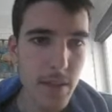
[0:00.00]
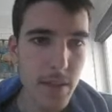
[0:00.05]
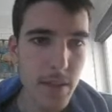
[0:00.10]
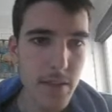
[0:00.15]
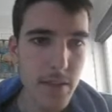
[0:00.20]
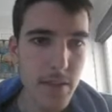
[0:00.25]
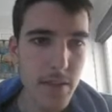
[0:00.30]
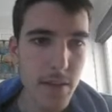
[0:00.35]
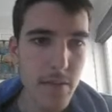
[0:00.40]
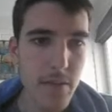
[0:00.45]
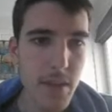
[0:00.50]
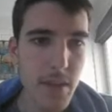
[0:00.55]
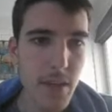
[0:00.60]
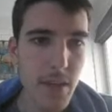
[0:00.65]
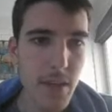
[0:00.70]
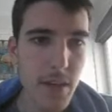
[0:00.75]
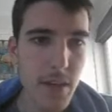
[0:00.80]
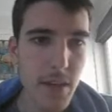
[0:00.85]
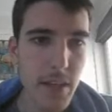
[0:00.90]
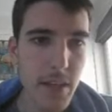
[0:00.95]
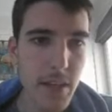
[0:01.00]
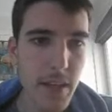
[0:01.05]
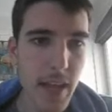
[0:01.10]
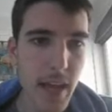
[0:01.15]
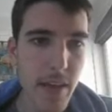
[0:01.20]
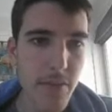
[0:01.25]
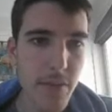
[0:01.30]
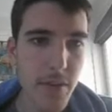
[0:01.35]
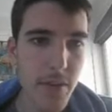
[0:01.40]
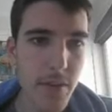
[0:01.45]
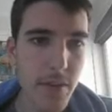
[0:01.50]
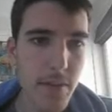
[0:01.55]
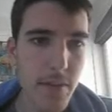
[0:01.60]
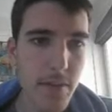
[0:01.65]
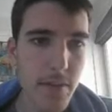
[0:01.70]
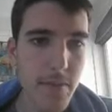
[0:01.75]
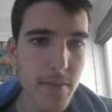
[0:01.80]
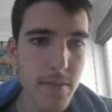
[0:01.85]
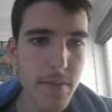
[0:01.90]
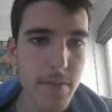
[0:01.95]
don't think I can have it
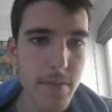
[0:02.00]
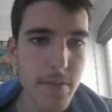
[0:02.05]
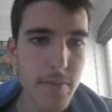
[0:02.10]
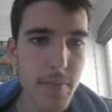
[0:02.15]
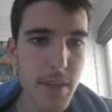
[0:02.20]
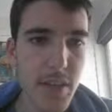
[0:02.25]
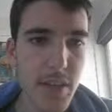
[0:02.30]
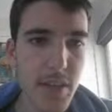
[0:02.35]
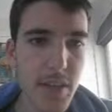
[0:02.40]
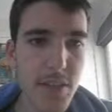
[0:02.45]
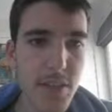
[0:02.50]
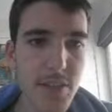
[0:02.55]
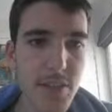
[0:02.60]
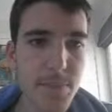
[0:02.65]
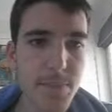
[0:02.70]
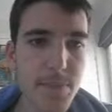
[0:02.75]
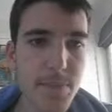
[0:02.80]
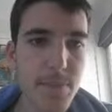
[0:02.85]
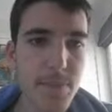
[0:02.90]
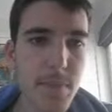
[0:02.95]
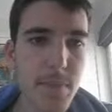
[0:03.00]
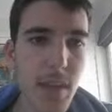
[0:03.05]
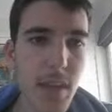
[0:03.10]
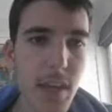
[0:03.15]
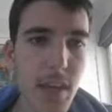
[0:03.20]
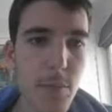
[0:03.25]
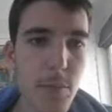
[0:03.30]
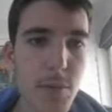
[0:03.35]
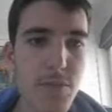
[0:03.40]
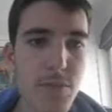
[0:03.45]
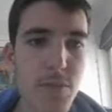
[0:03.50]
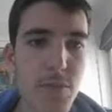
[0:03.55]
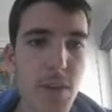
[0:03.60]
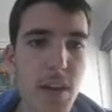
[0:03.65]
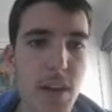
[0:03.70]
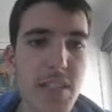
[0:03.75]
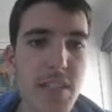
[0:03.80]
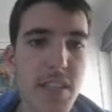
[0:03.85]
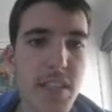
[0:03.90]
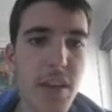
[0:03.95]
because it was
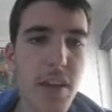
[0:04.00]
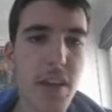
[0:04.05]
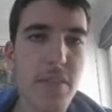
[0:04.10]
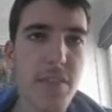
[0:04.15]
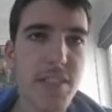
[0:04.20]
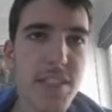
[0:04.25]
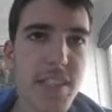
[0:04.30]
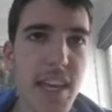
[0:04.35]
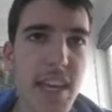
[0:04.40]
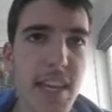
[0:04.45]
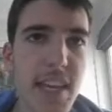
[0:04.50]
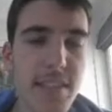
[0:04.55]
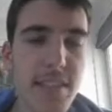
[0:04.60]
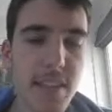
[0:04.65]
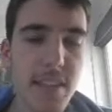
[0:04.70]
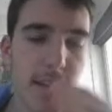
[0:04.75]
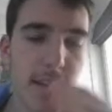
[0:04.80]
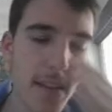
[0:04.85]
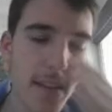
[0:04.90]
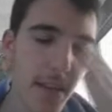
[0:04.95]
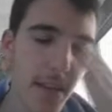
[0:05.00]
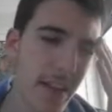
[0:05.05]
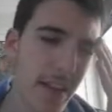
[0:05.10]
racing overseas, and